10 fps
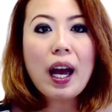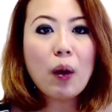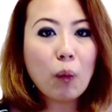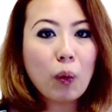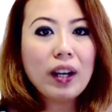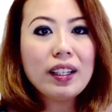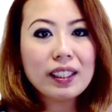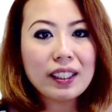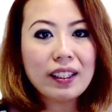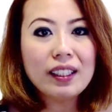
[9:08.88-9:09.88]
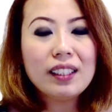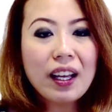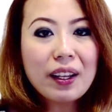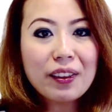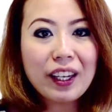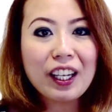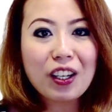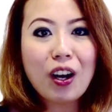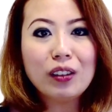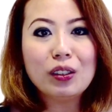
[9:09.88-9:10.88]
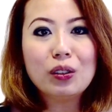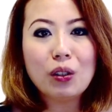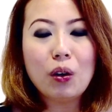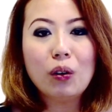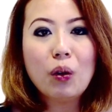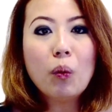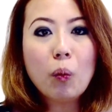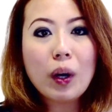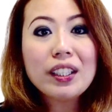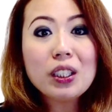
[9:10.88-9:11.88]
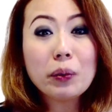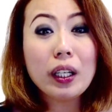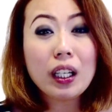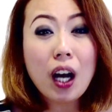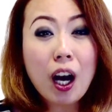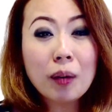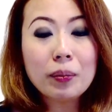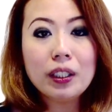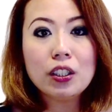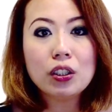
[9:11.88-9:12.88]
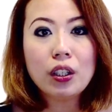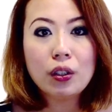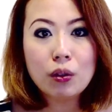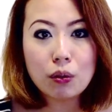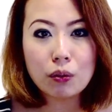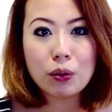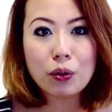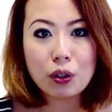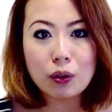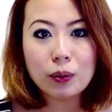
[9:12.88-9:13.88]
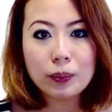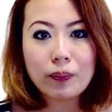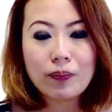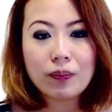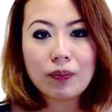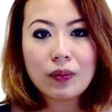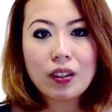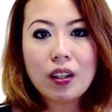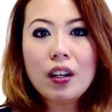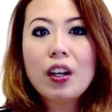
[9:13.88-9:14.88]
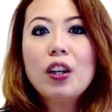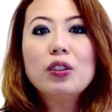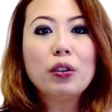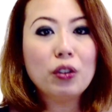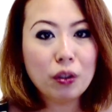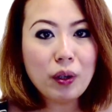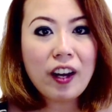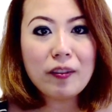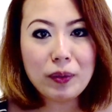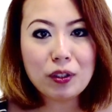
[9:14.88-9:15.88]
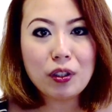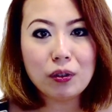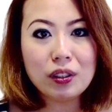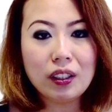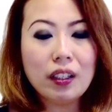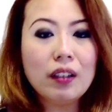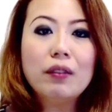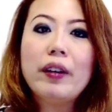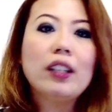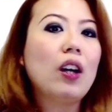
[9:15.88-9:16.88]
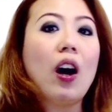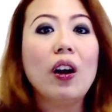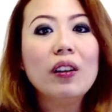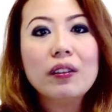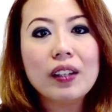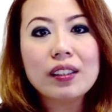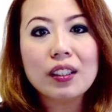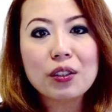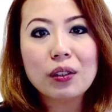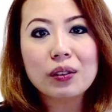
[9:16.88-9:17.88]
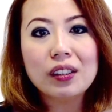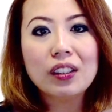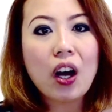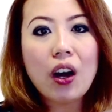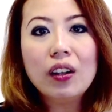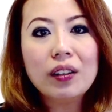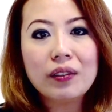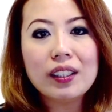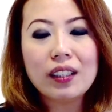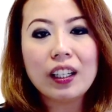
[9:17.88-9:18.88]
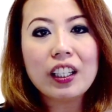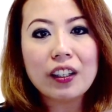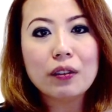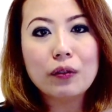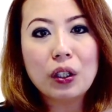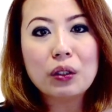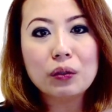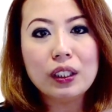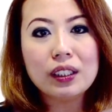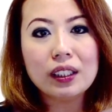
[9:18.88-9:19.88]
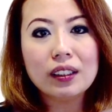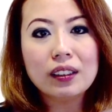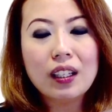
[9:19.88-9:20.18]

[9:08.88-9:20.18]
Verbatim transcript: And what is this thing called the soul wants to accomplish through you? So, you have been chosen. In fact, all of us are chosen. All of us are here for a reason.